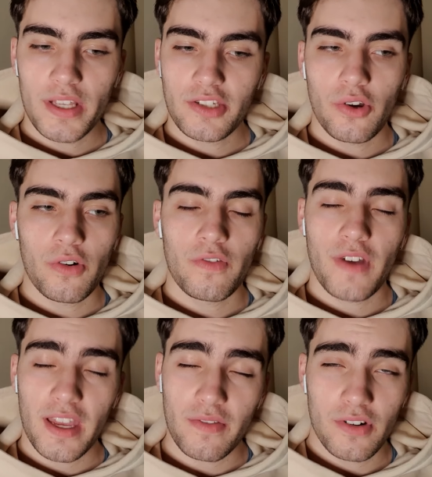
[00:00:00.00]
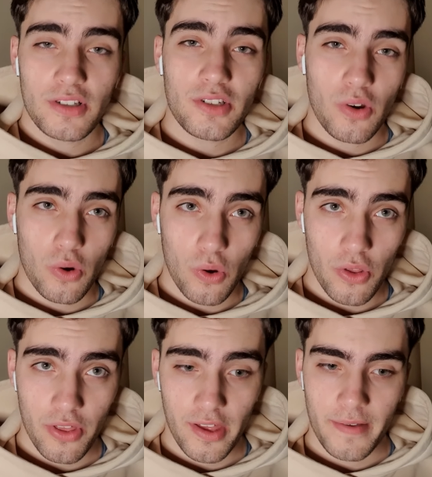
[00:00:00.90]
is your favorite
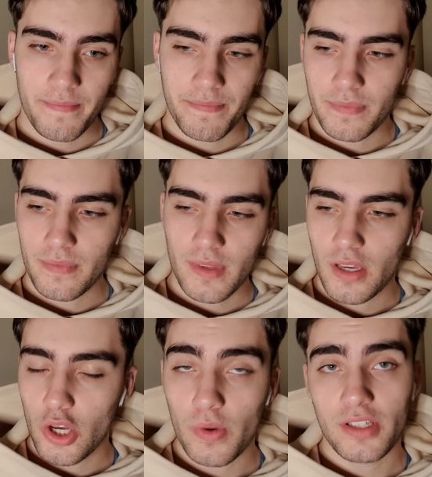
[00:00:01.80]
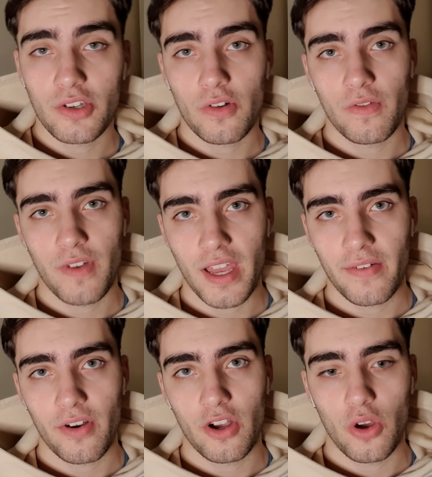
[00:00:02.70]
author? Who is your
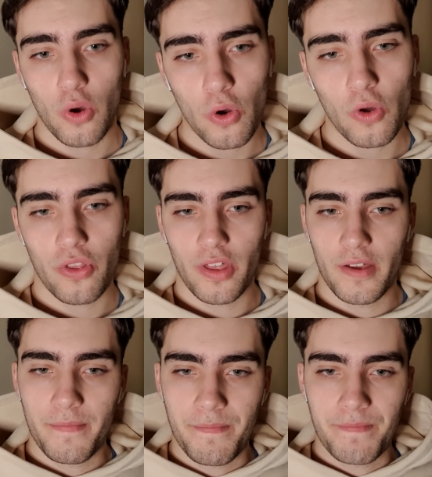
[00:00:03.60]
favorite author?